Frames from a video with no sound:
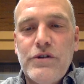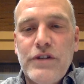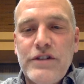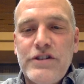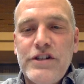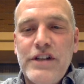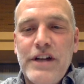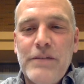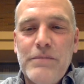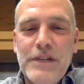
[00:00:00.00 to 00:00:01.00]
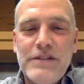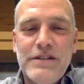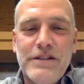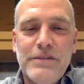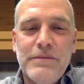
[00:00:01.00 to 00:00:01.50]
Christian, and
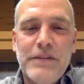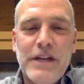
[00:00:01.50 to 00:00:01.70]
Muslim,